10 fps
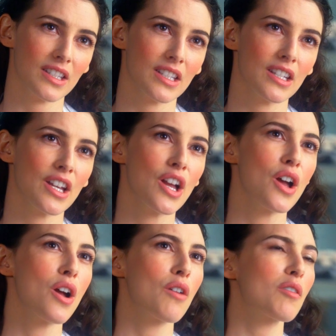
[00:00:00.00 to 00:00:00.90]
like a
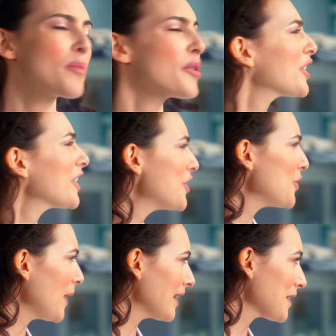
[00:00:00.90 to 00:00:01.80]
completely
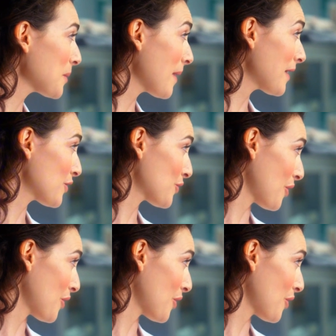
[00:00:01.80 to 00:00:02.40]
different person.